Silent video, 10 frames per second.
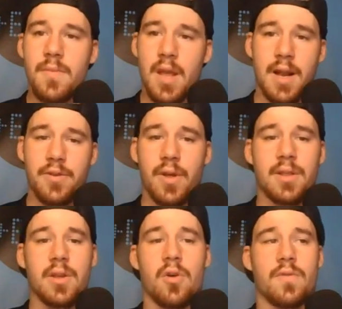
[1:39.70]
And I do like
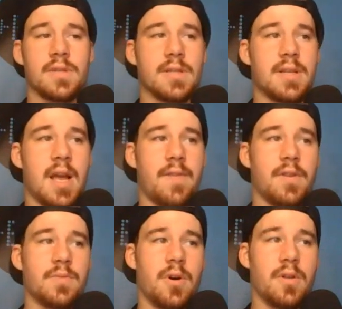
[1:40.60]
the over 6.5
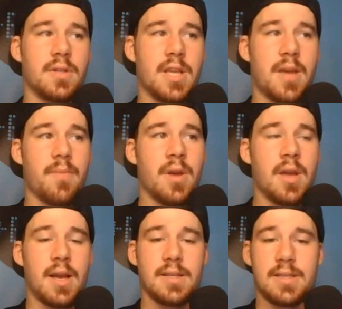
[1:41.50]
as well in this game.
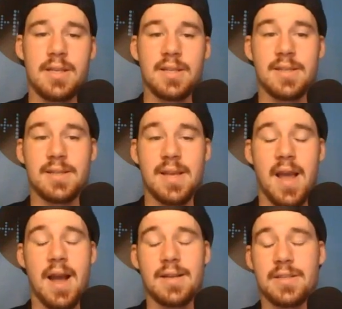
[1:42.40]
I see this as a
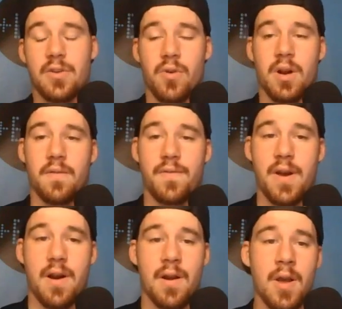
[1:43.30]
high-scoring
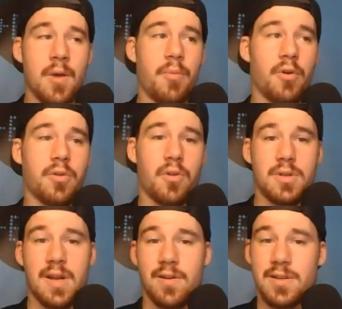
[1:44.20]
affair. Both
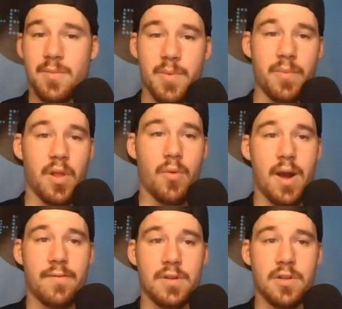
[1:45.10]
goaltenders have been below
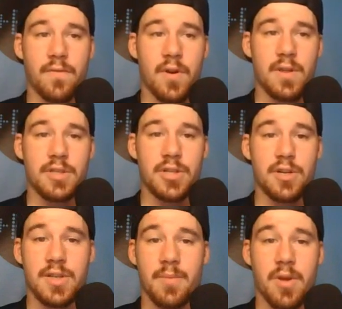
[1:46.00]
average so far this
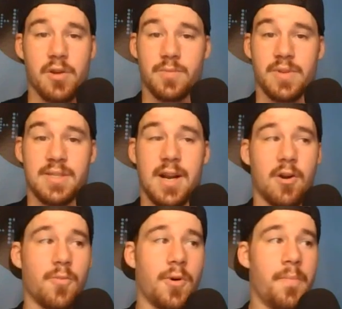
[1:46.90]
year. Demko has been
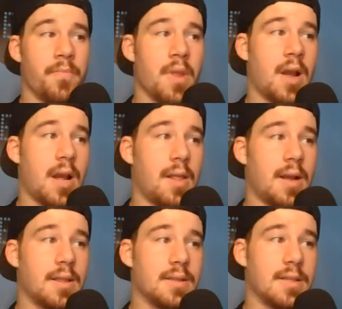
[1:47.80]
terrible. I
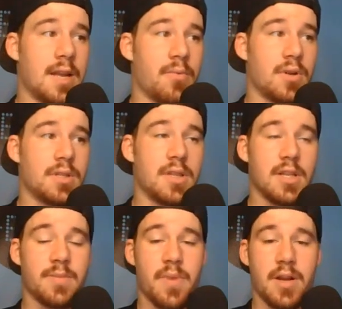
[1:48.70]
like the Sabres in
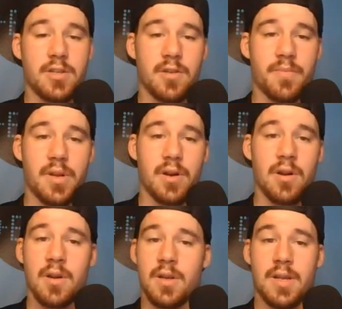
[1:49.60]
this matchup
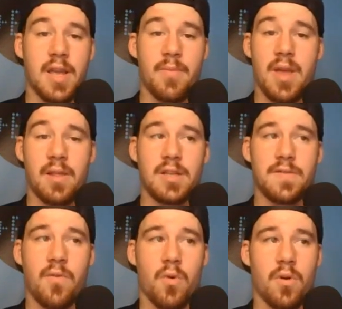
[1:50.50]
here to get me at
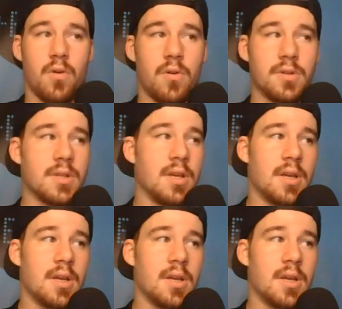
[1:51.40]
least 4 goals.